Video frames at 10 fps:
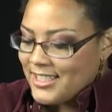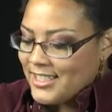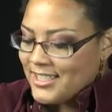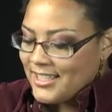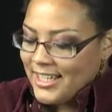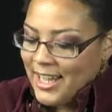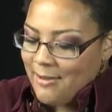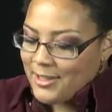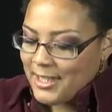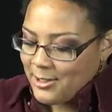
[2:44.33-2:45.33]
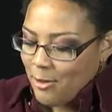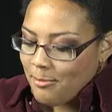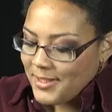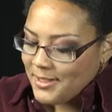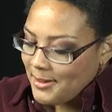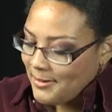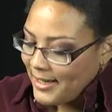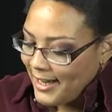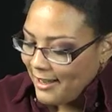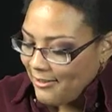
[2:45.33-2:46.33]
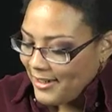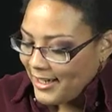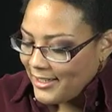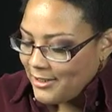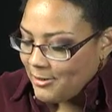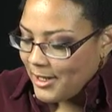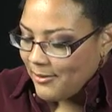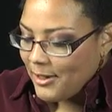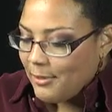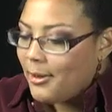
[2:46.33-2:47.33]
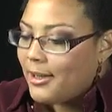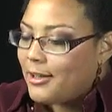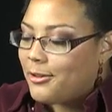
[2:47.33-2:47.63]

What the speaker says: Just like everything's open to me right now and I can do whatever I want,